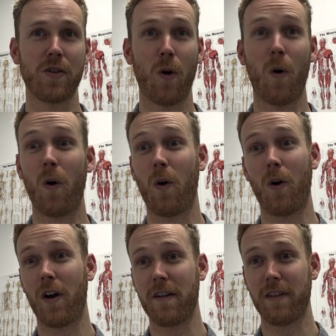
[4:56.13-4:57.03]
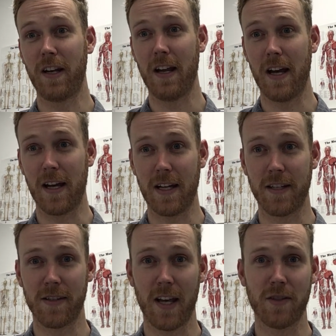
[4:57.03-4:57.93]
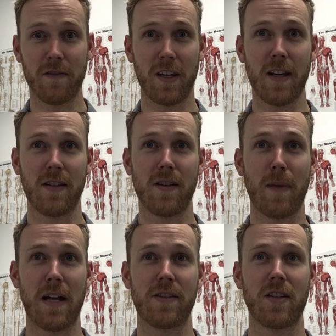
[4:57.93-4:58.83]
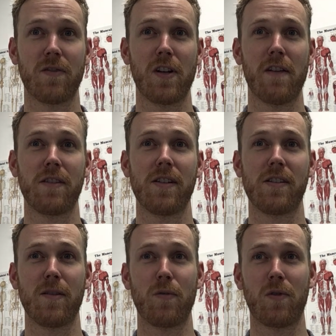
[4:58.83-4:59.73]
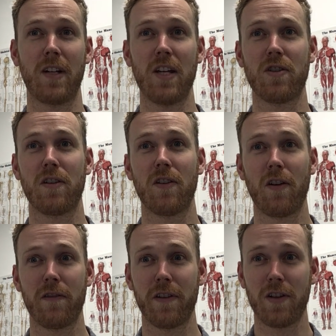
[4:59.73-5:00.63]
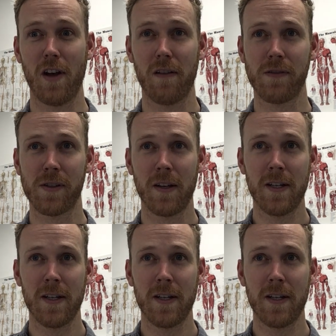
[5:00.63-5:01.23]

or even a disease of the somatosensory nervous system or lesion of the nerves.